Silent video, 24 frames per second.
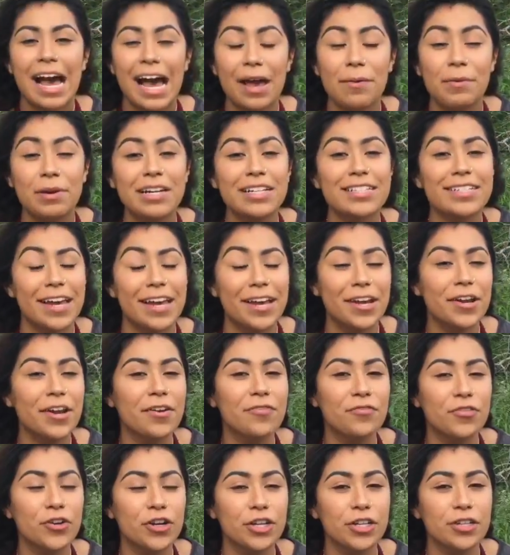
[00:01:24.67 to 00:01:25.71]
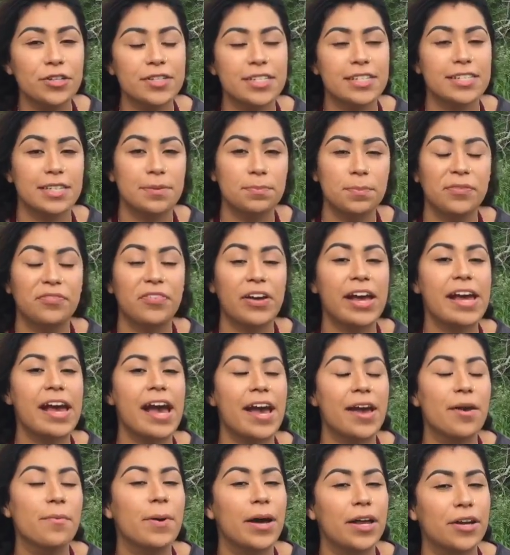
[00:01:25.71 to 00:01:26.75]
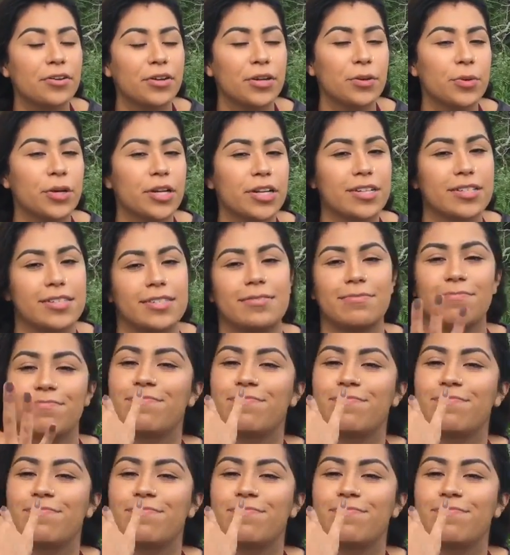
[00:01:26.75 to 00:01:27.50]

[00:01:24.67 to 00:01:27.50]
I made a diagram for you to simplify how a battery works.